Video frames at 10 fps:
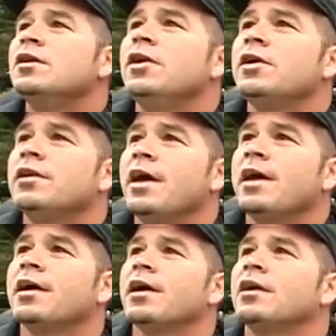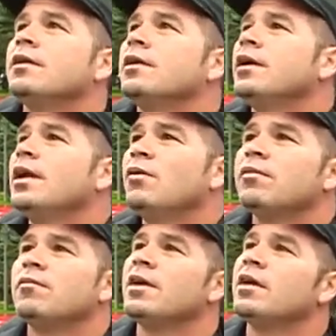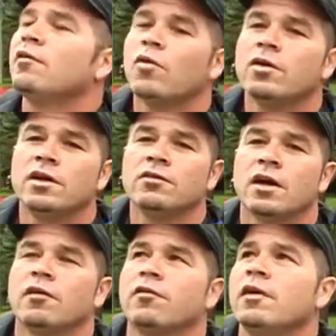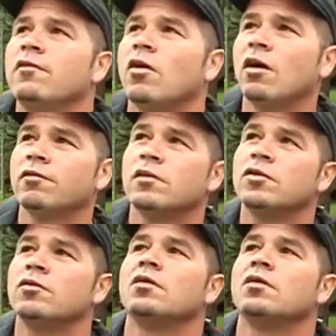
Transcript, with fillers: You can take a, uh, anywhere from 10 to 14 seconds free fall off of it.